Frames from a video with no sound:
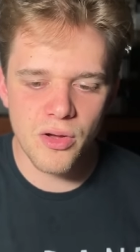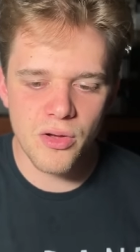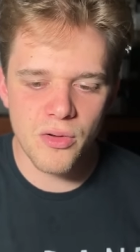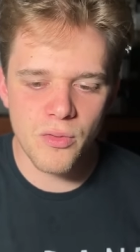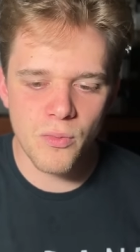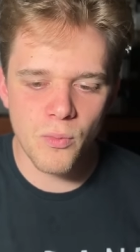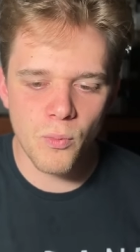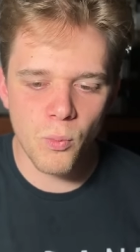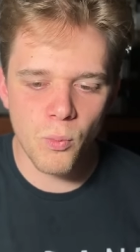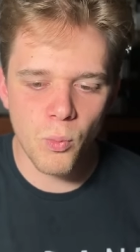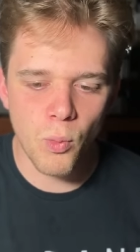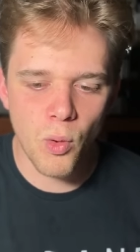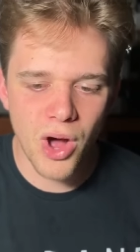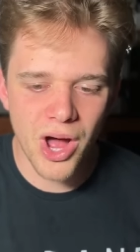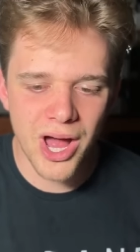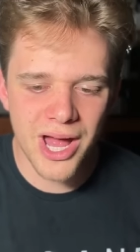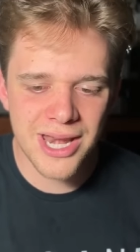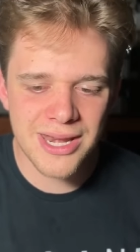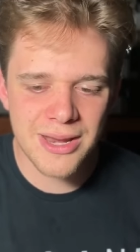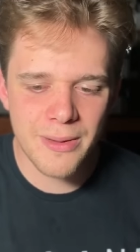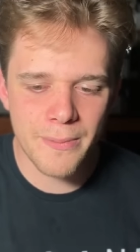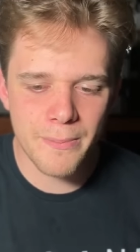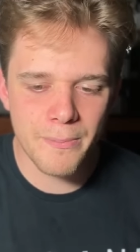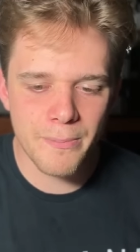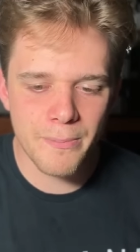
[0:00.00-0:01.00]

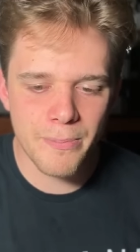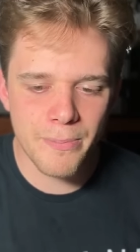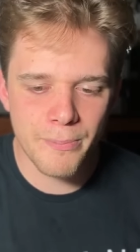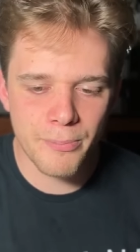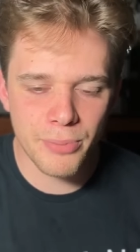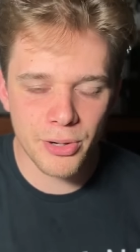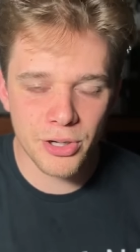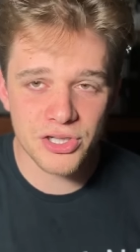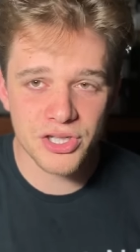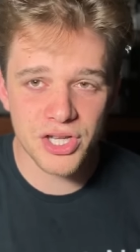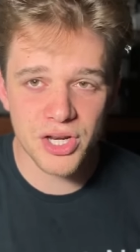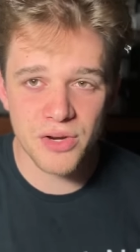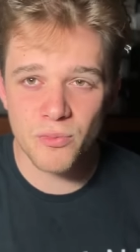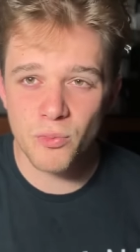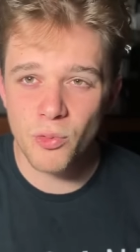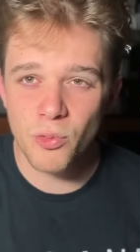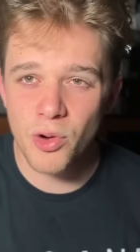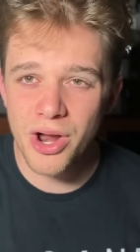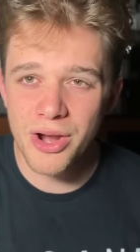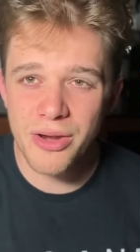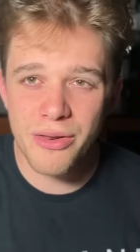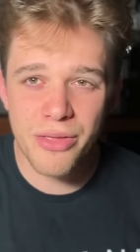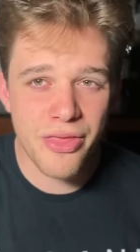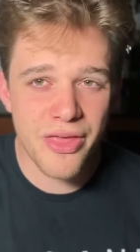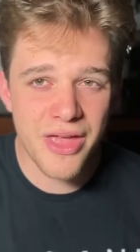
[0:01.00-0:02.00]
one person,
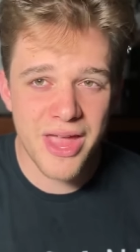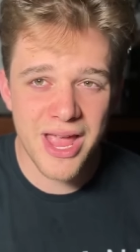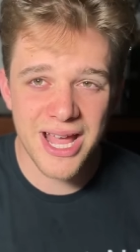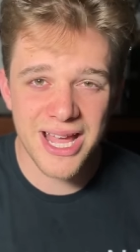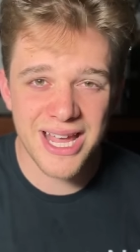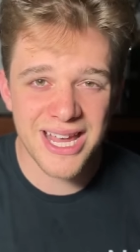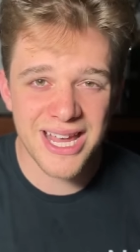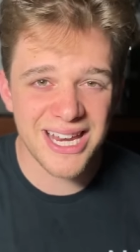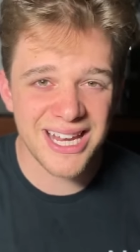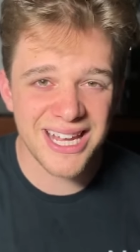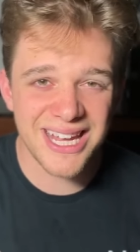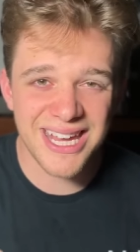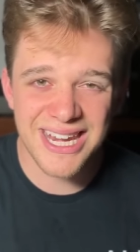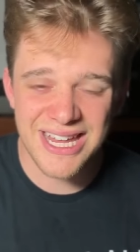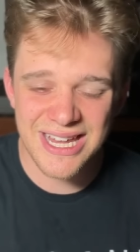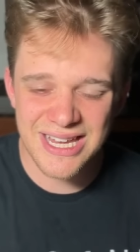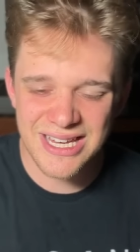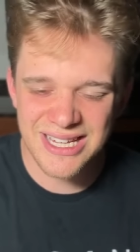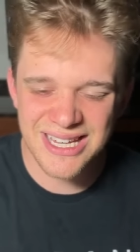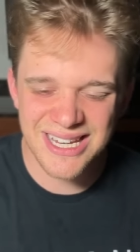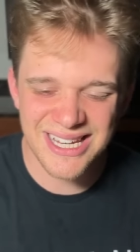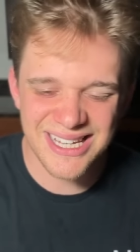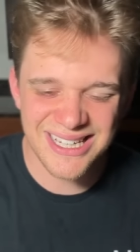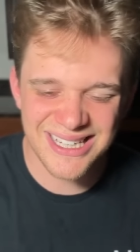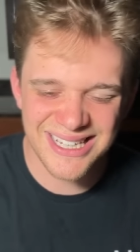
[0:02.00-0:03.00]
one thing can get
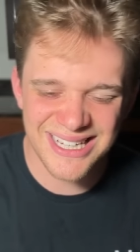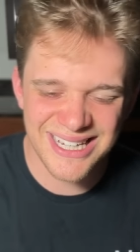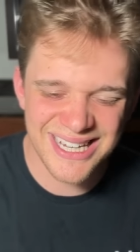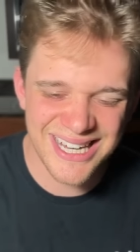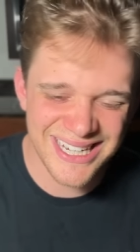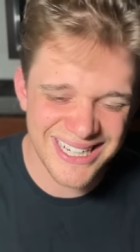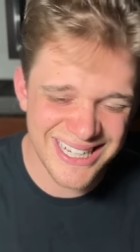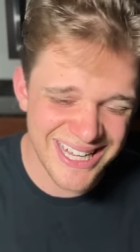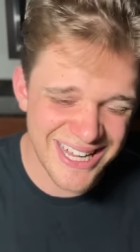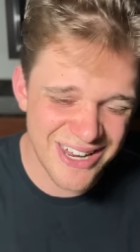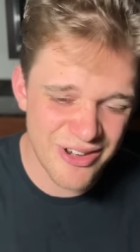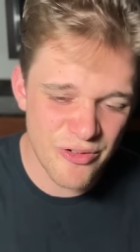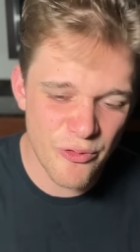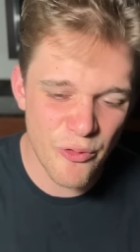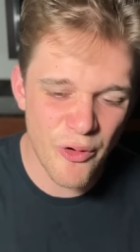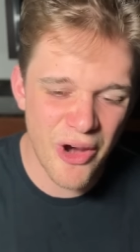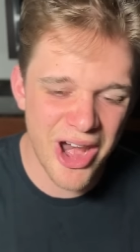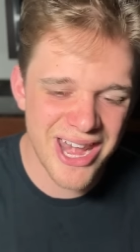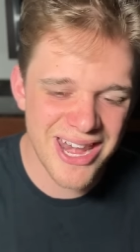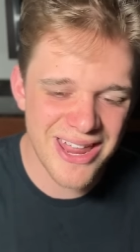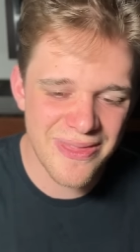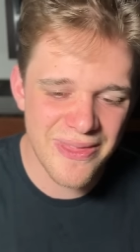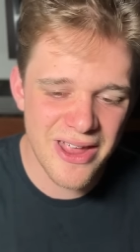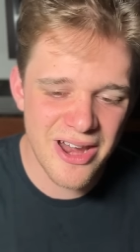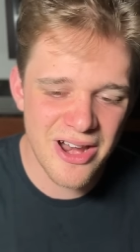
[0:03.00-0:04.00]
it, can, can get right
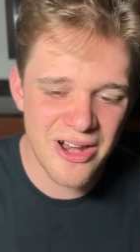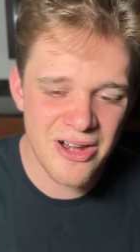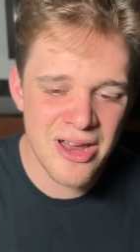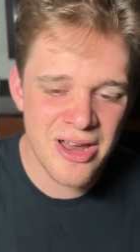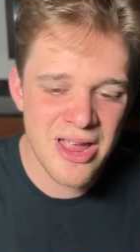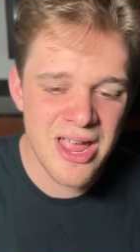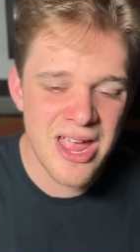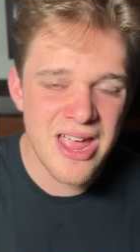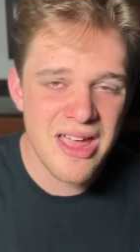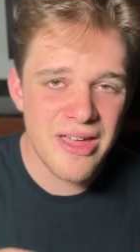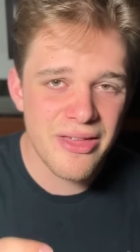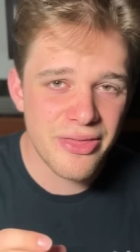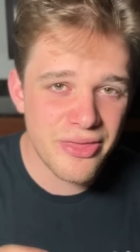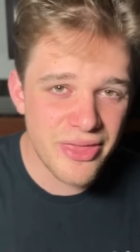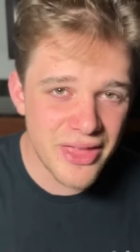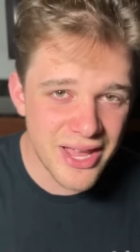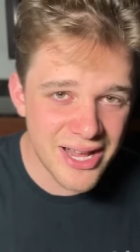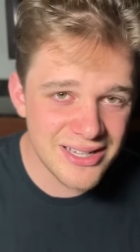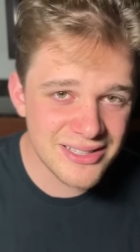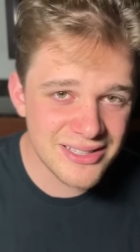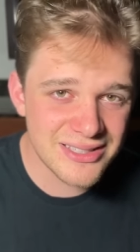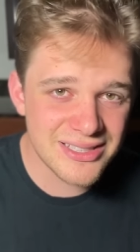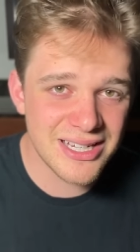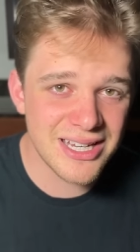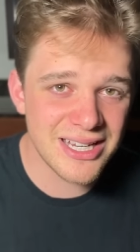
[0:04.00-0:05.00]
in there,
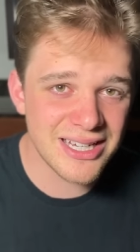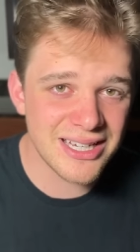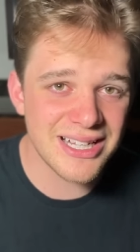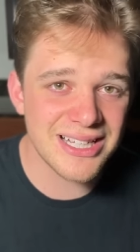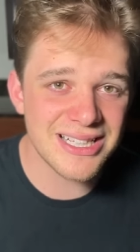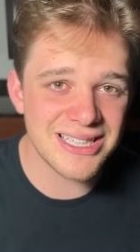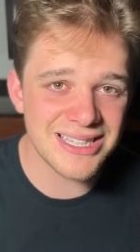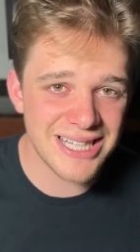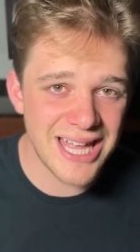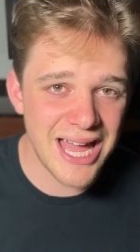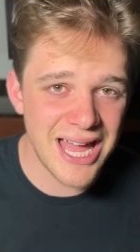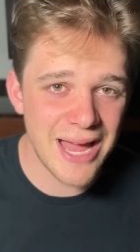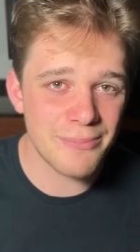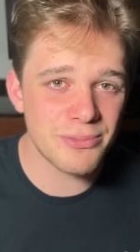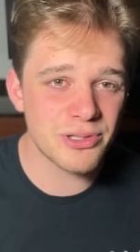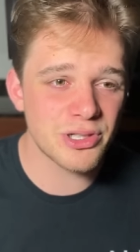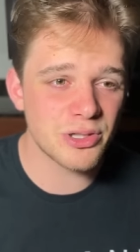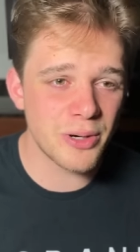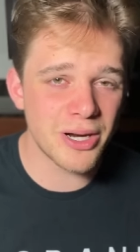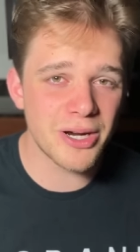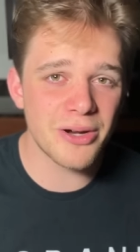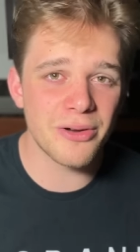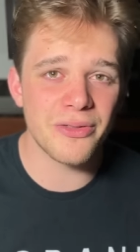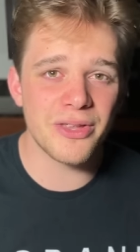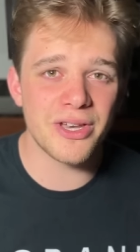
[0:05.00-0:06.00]
things can collapse
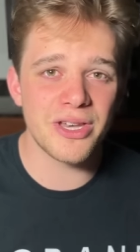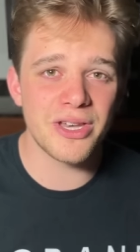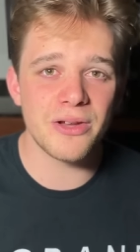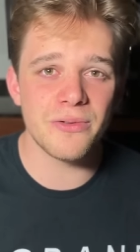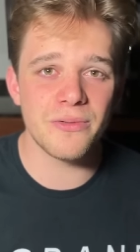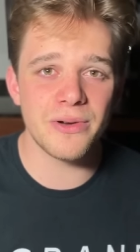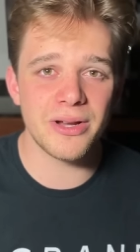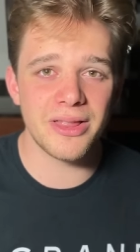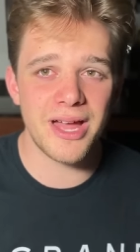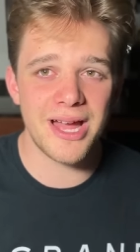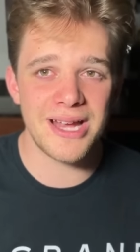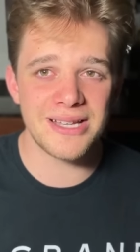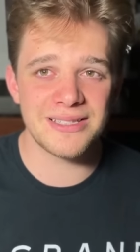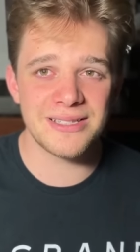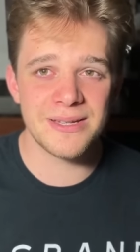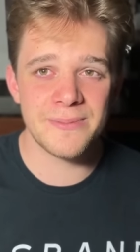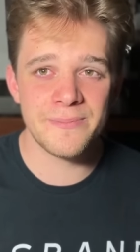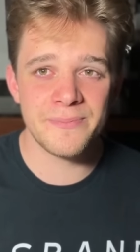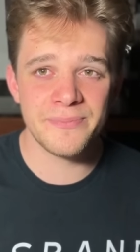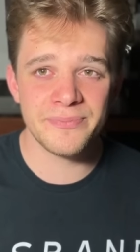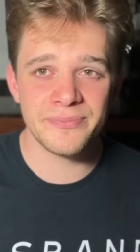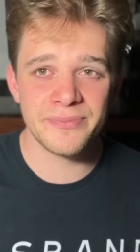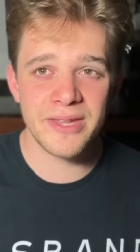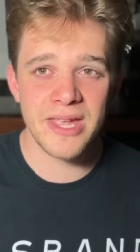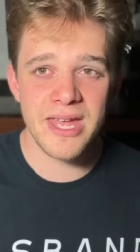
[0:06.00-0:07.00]
quicker than you realize.
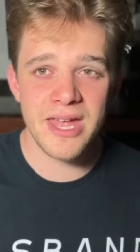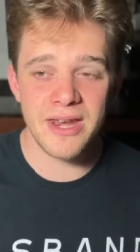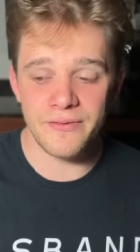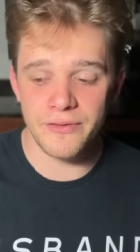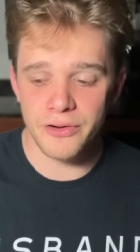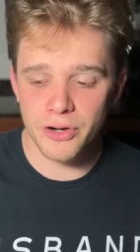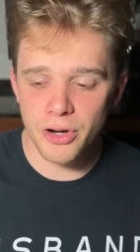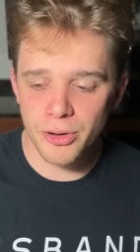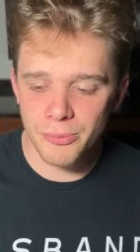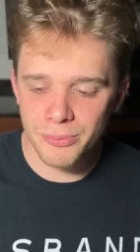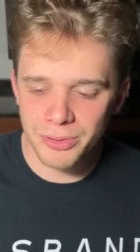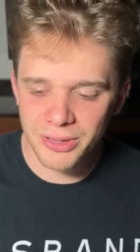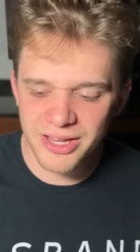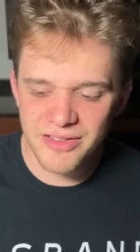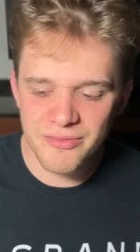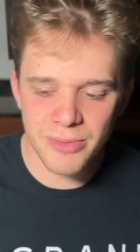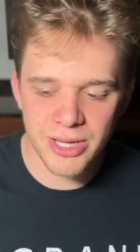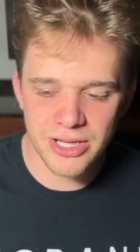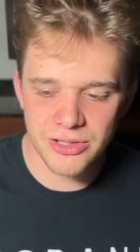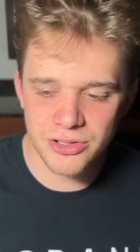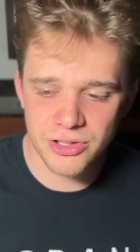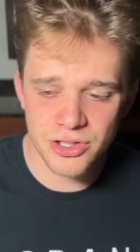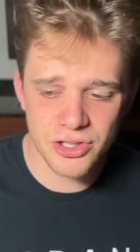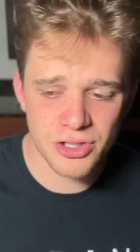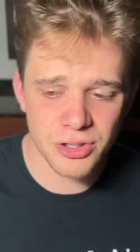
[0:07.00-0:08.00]
If you don't believe me,
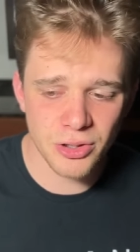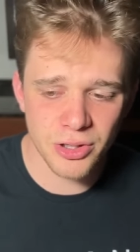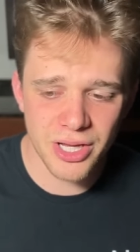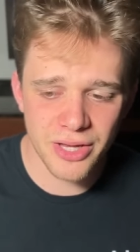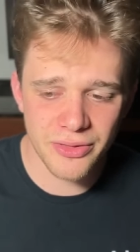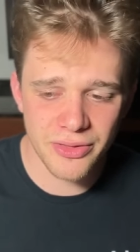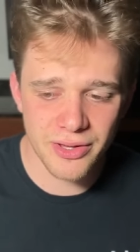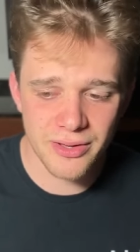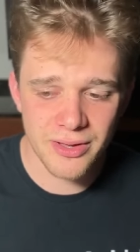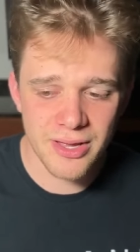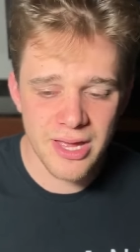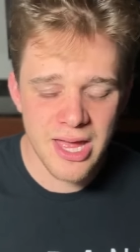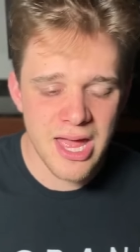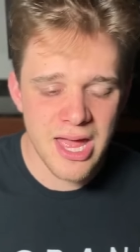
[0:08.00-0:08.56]
just look at the